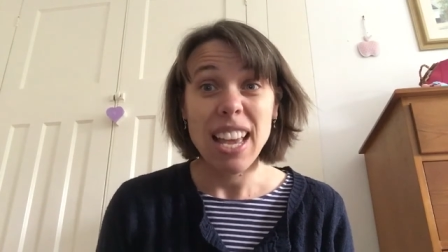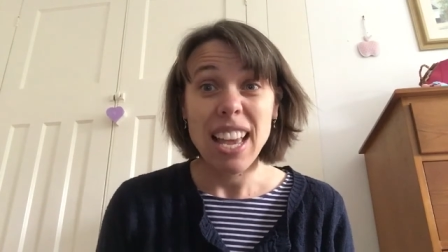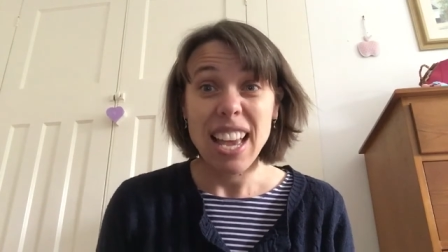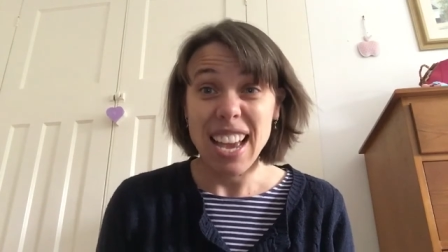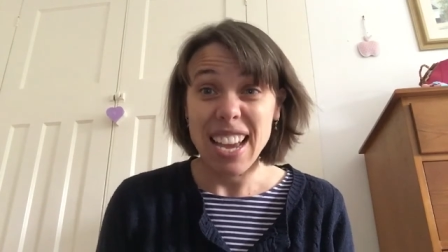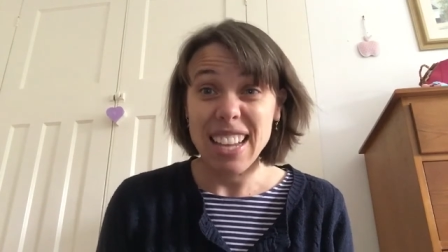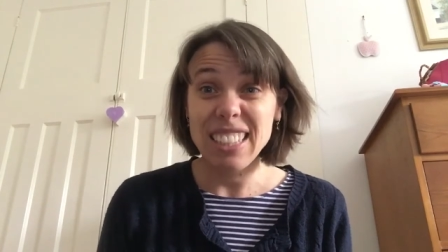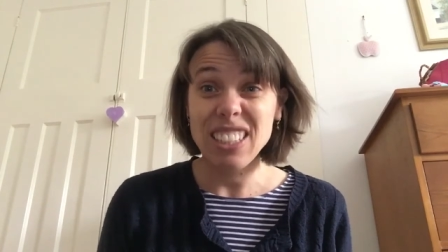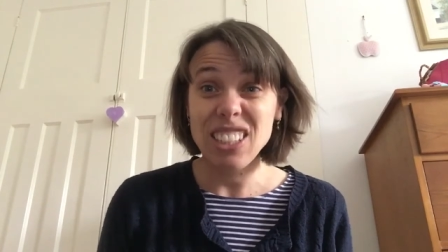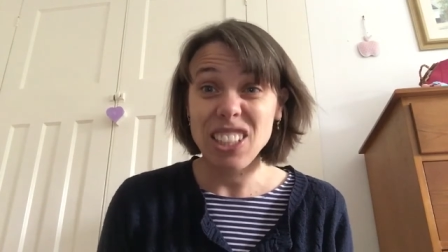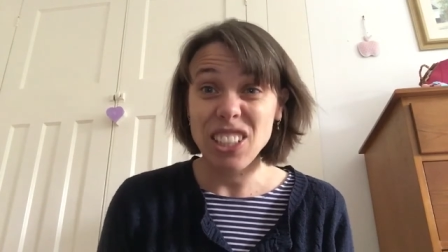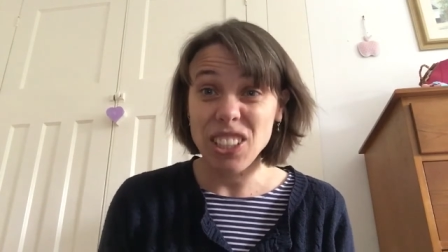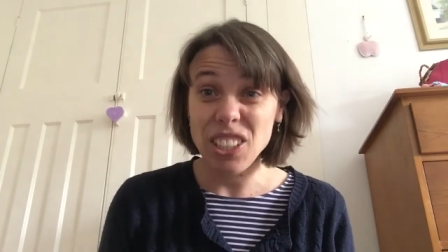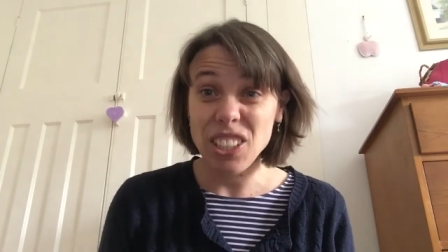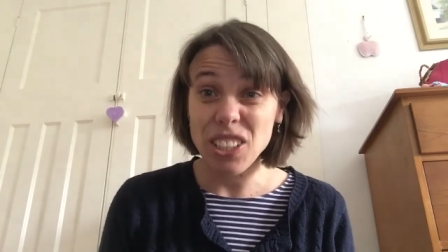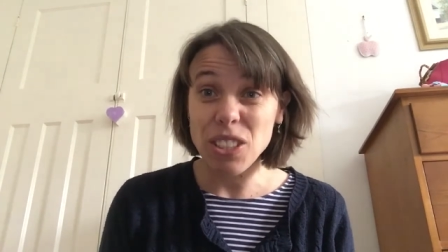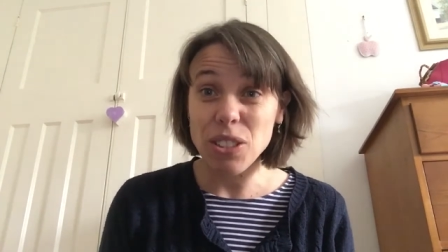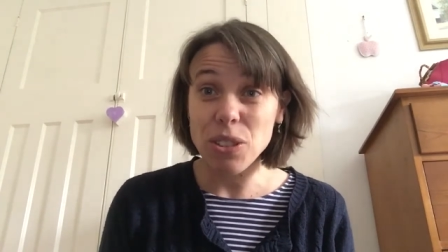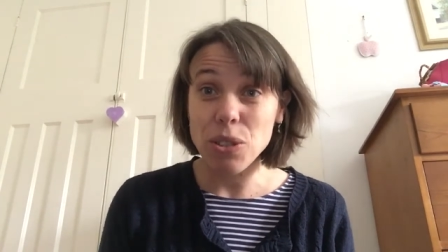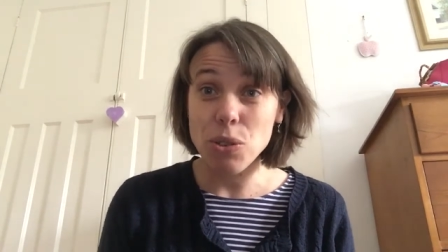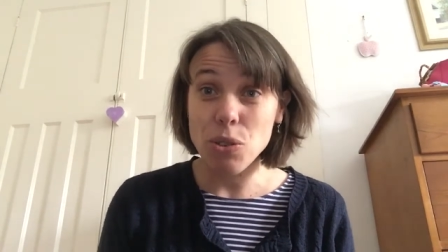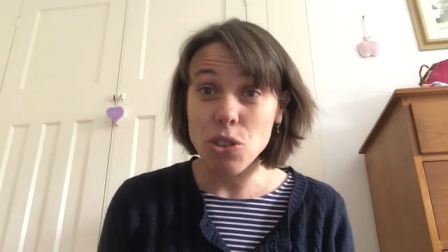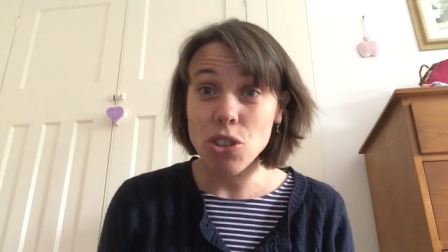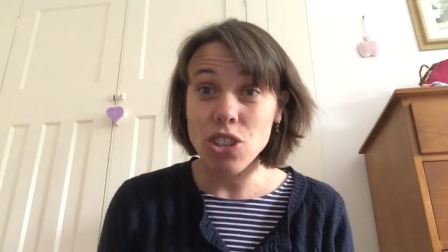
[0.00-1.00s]
and
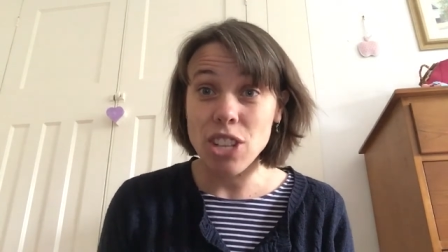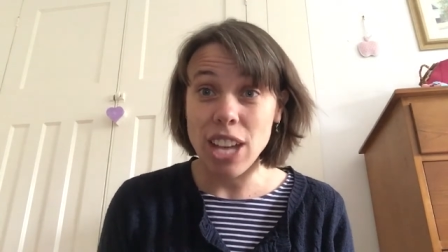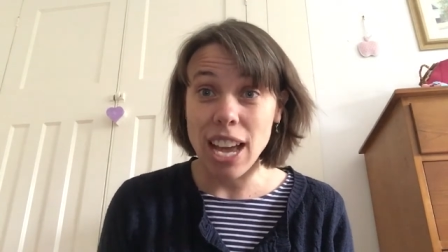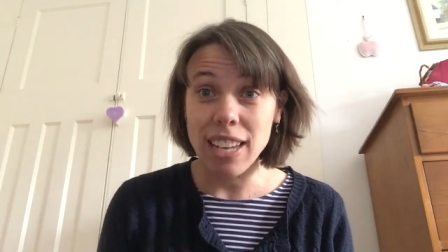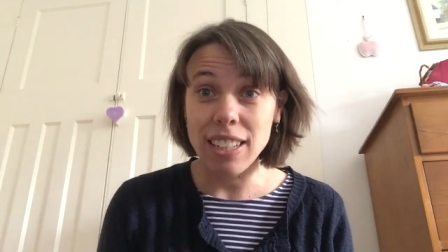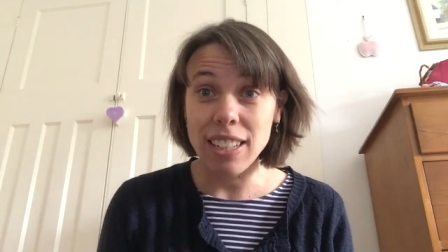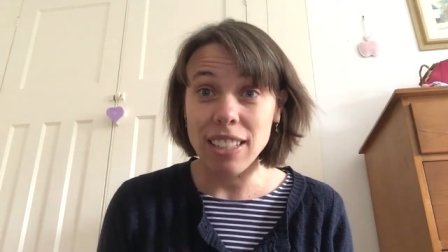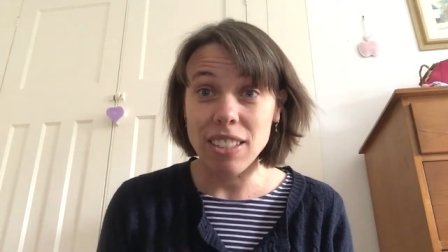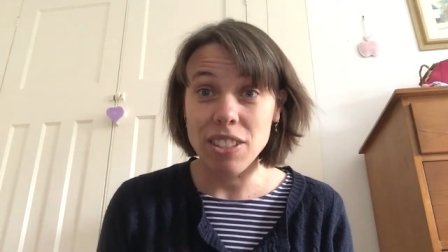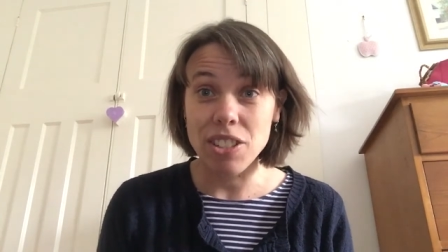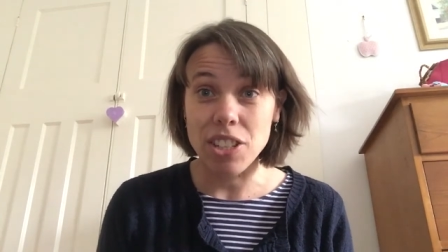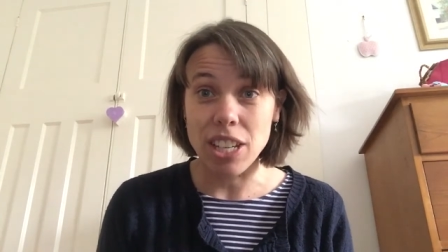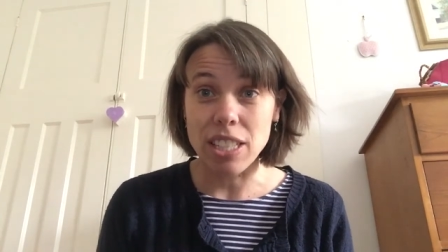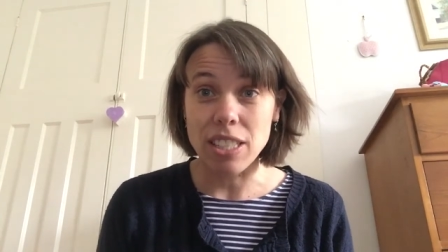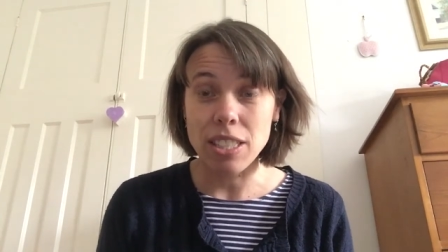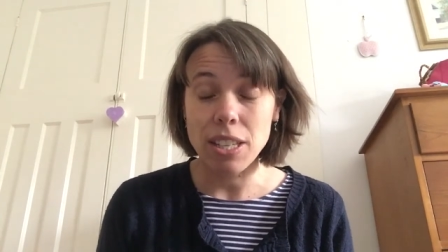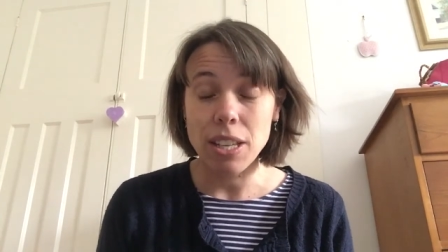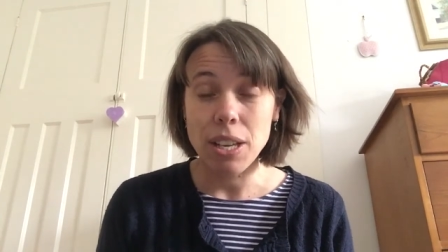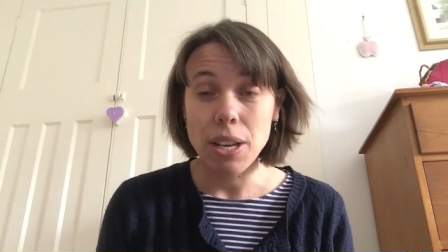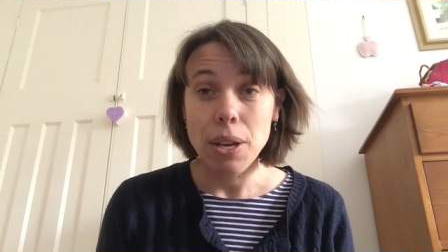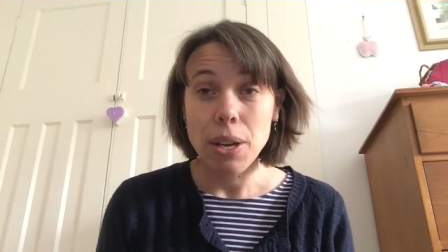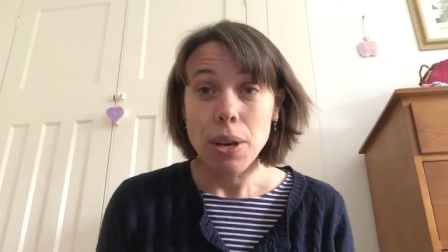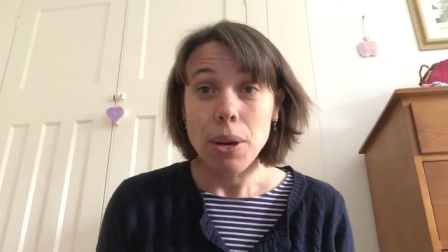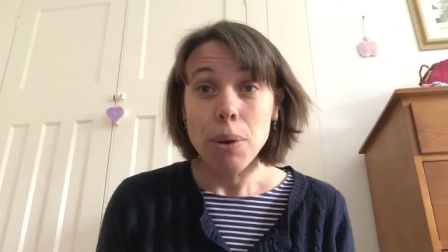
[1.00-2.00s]
huge challenges.
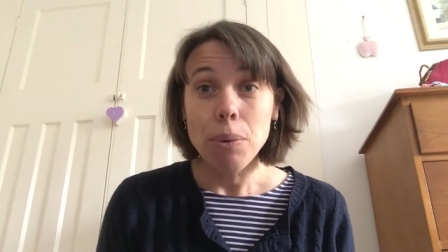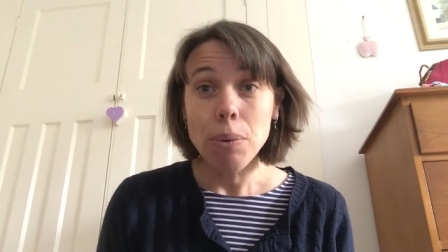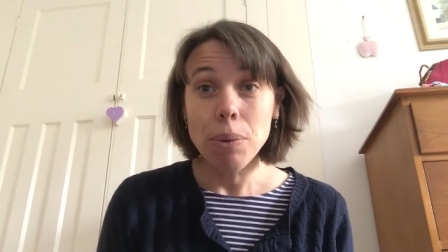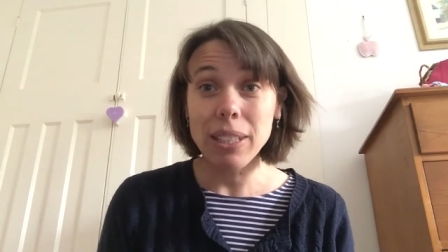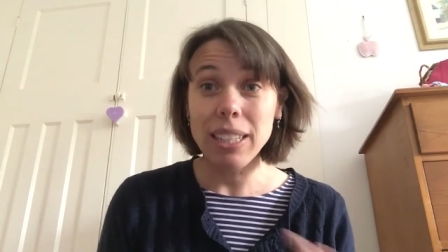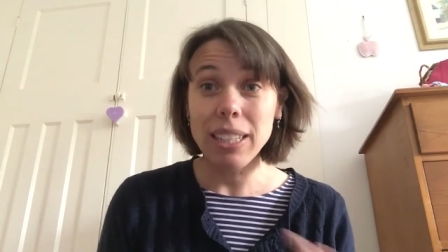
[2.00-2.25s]
Well,